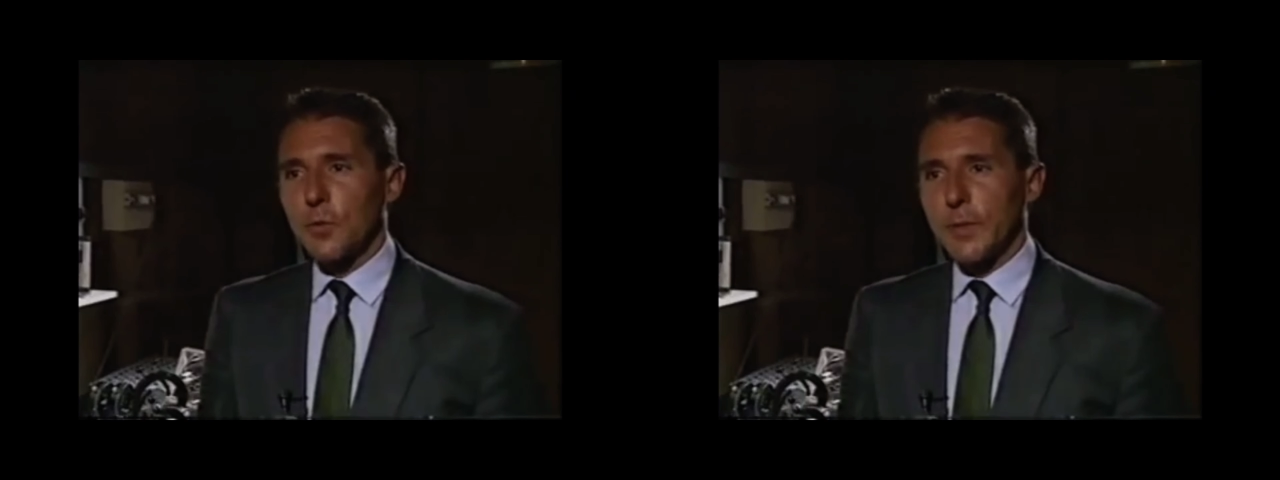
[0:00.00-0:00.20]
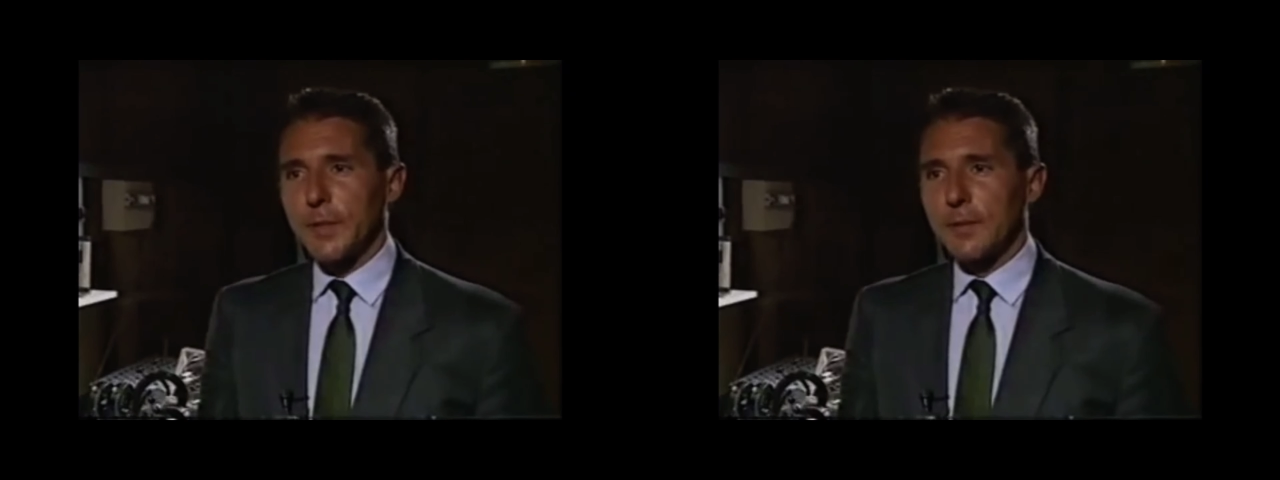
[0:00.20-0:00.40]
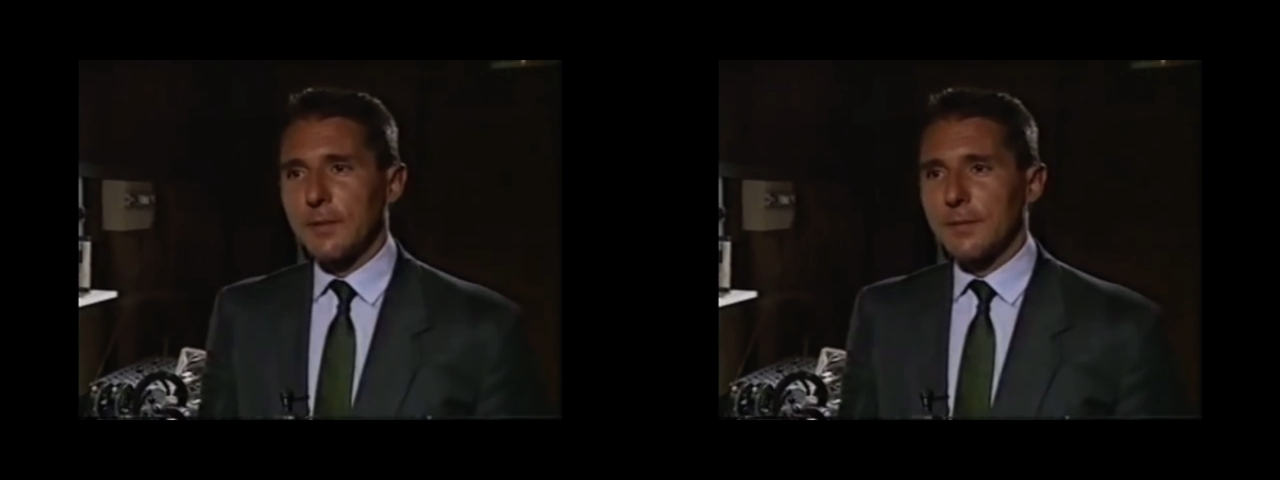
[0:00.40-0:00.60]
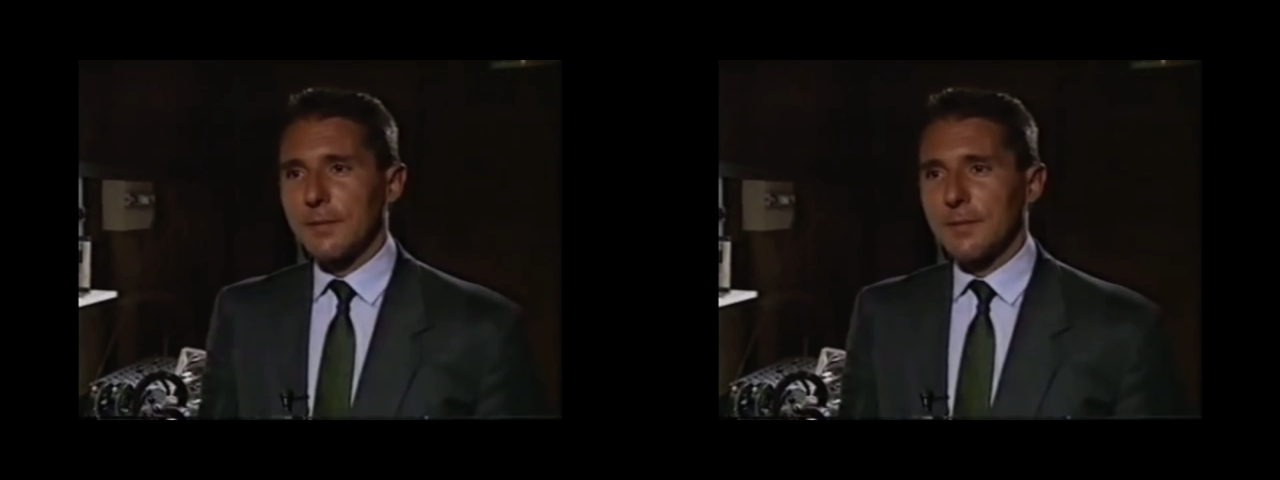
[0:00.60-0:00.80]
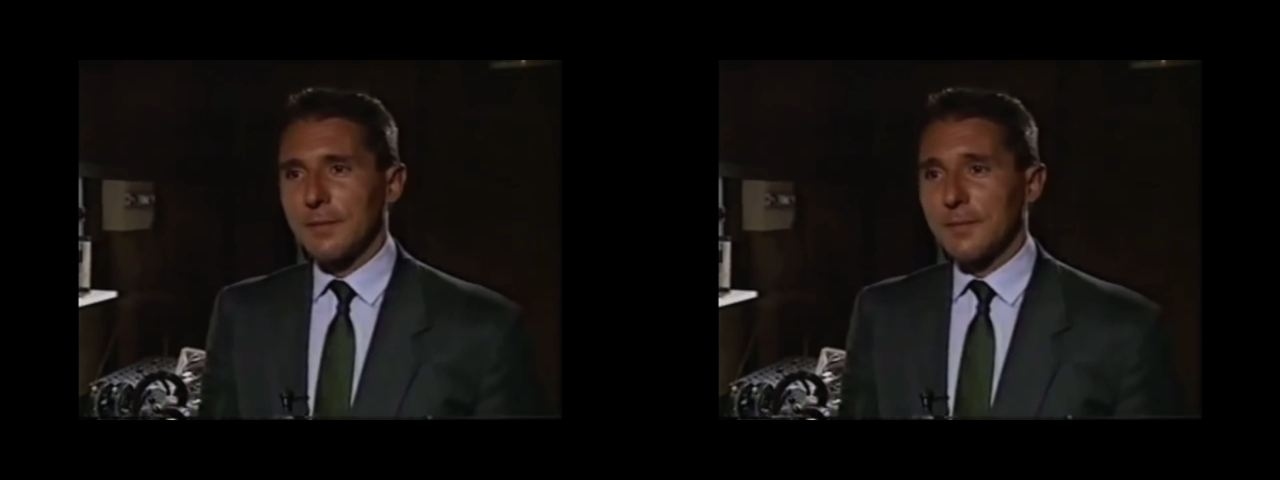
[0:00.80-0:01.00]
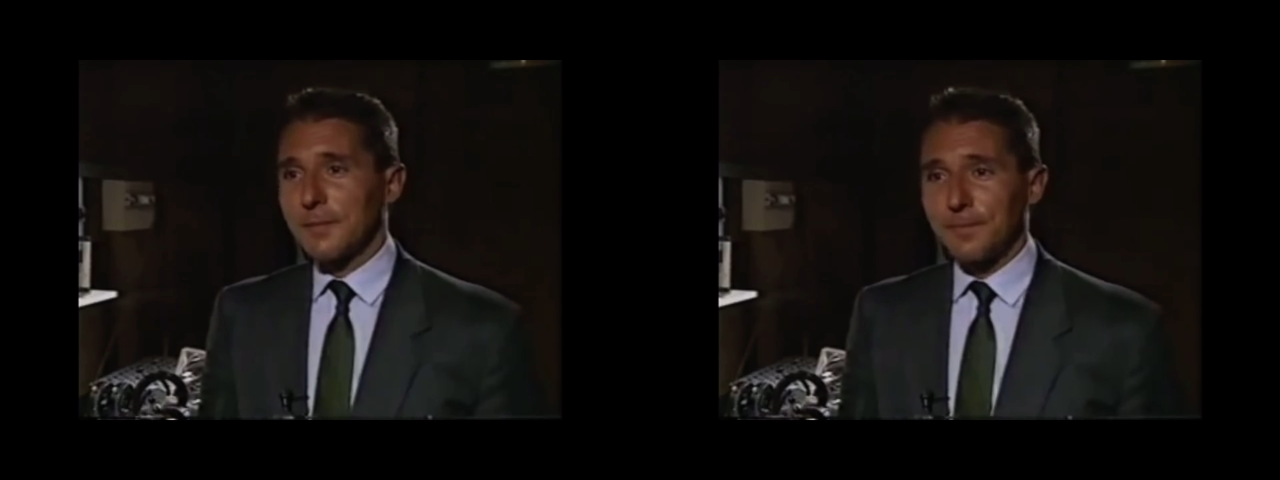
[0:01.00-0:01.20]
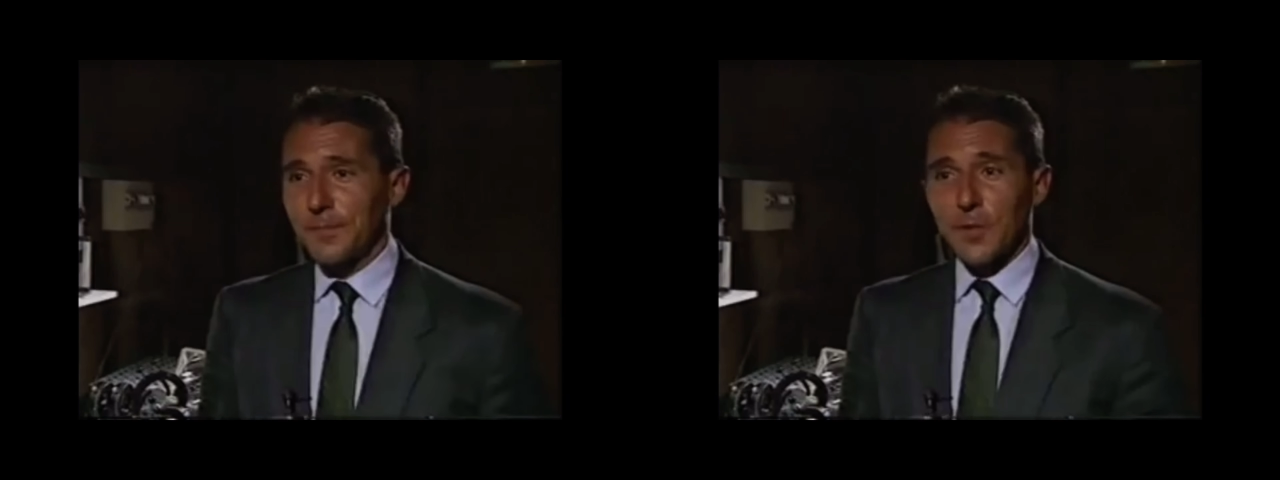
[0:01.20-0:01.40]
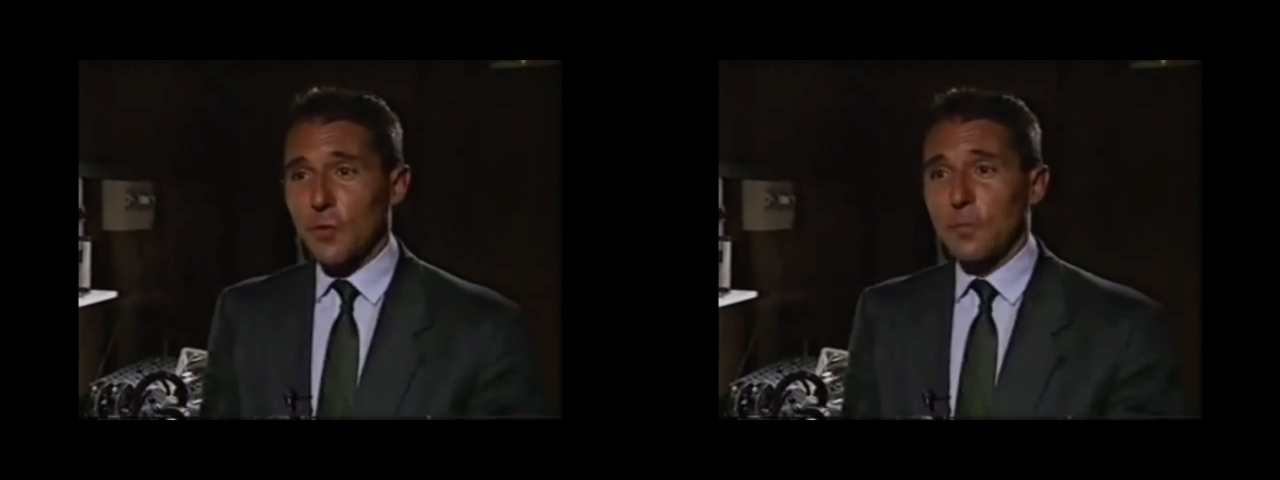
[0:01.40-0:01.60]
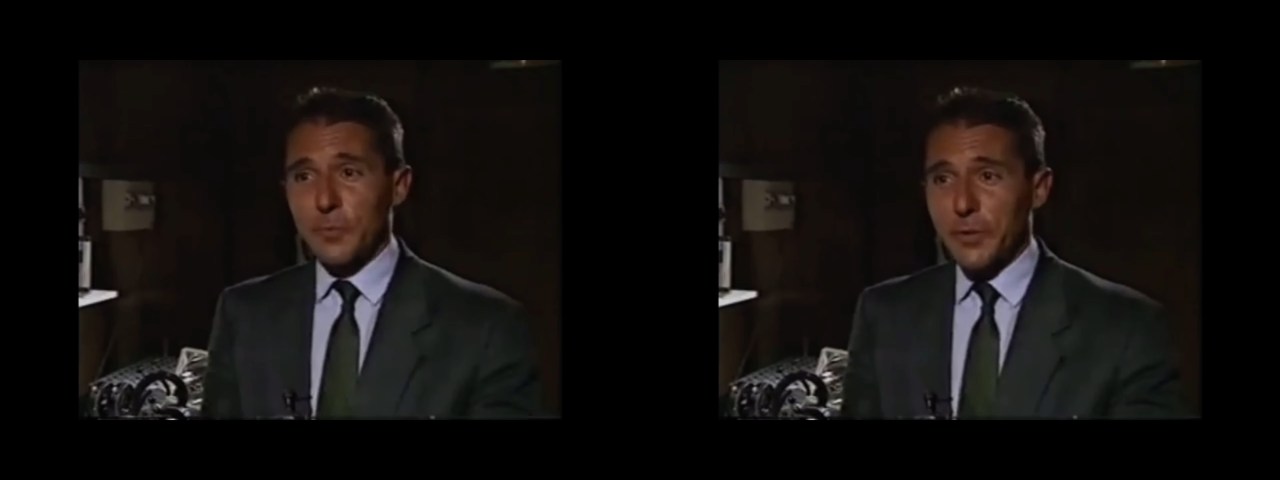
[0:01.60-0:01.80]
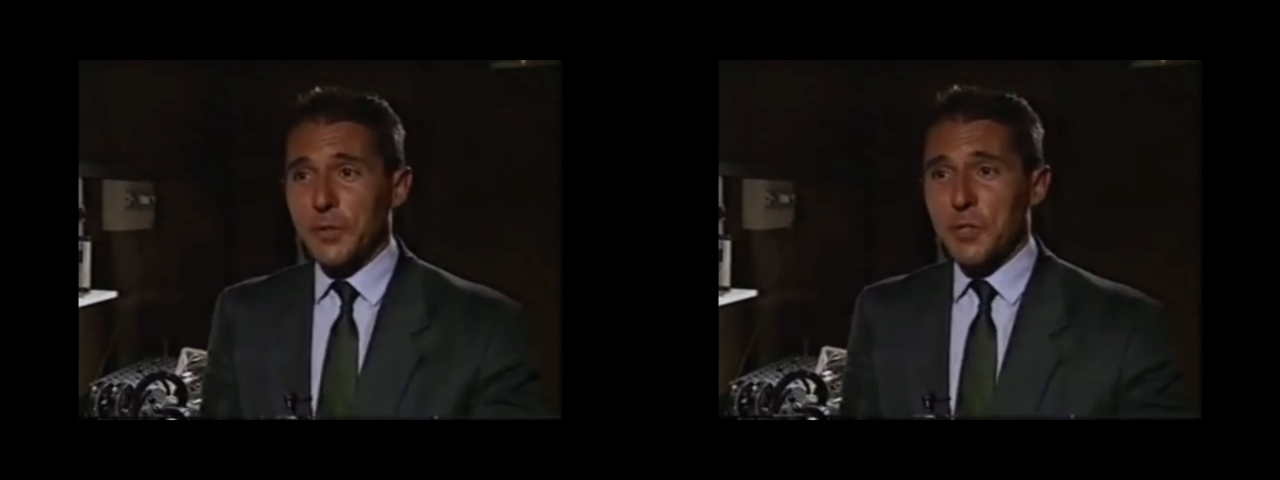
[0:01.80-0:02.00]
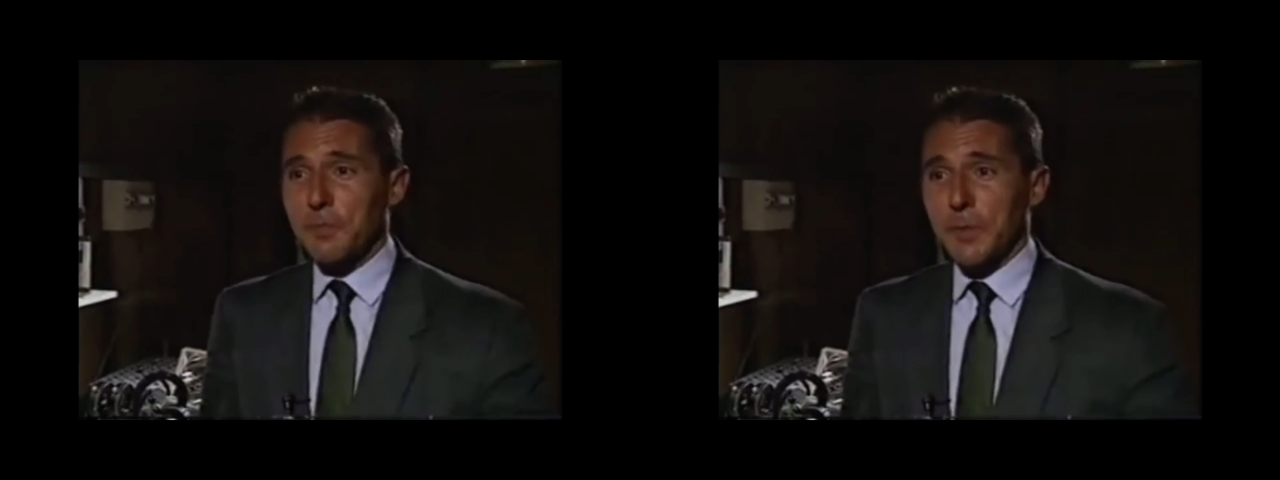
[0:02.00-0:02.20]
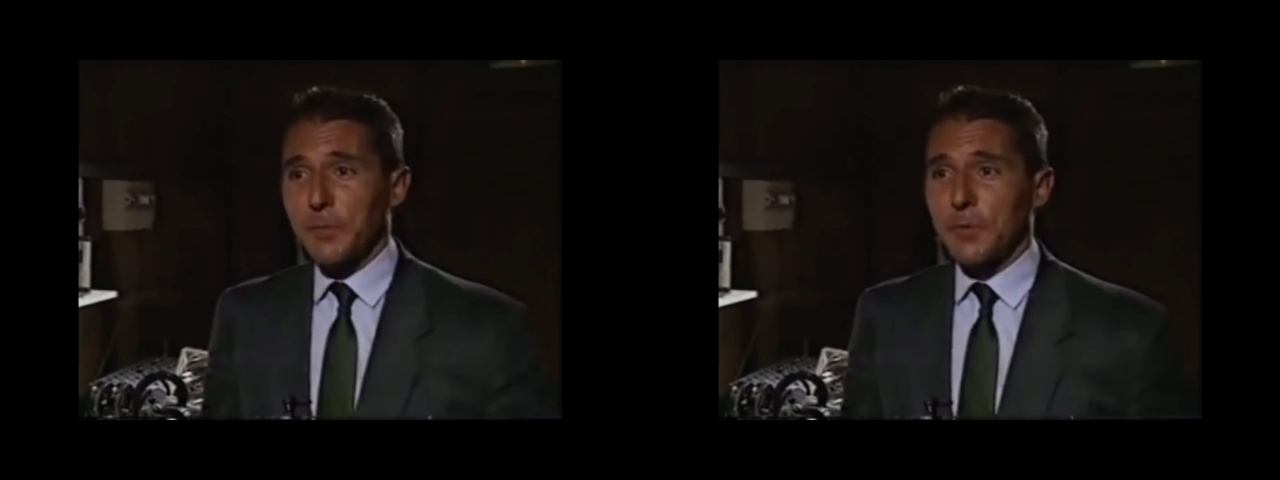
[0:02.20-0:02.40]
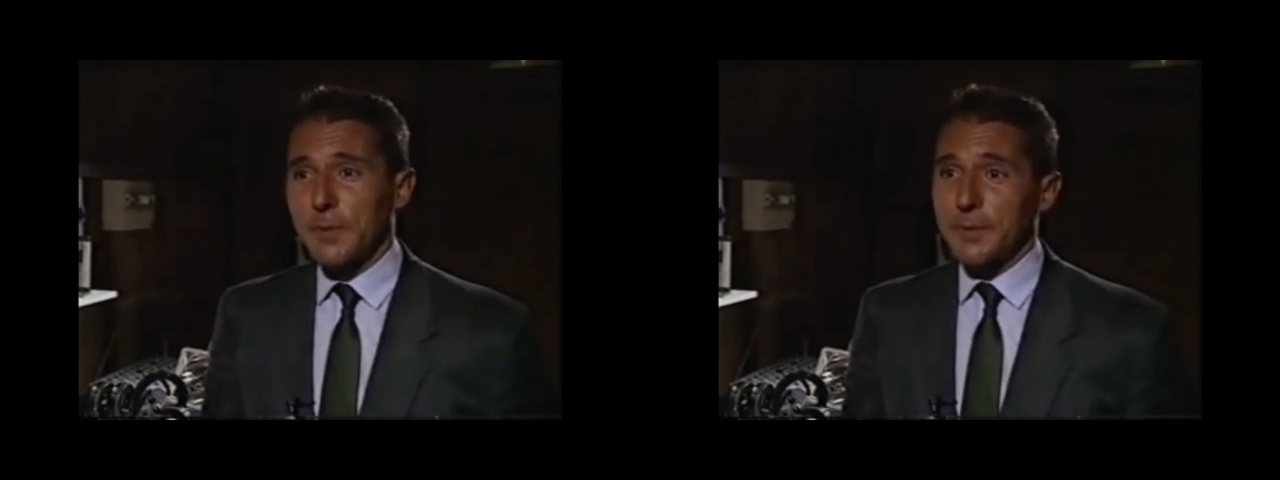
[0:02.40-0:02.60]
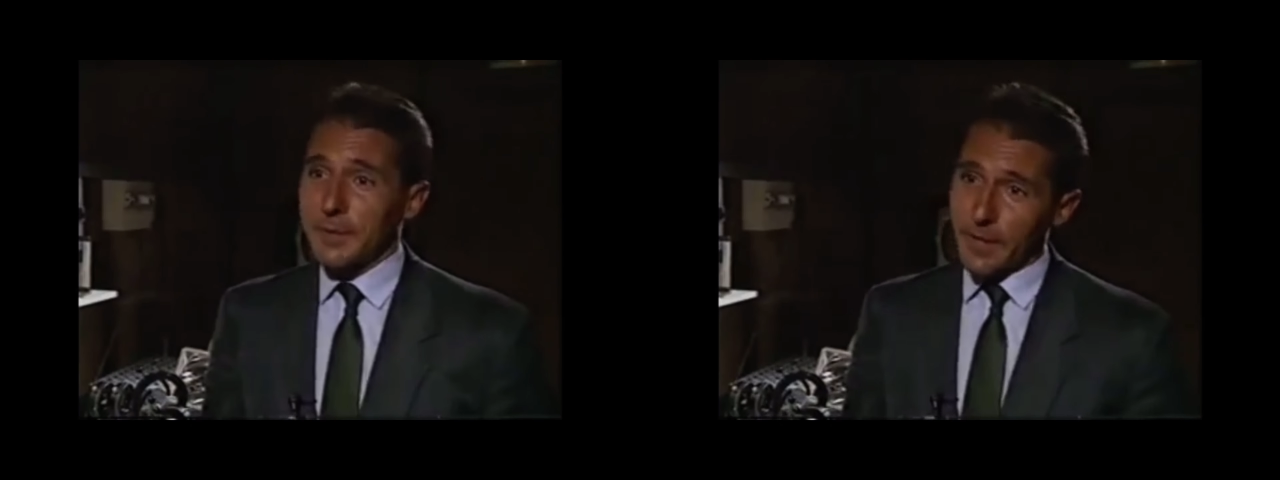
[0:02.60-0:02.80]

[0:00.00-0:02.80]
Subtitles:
when you British people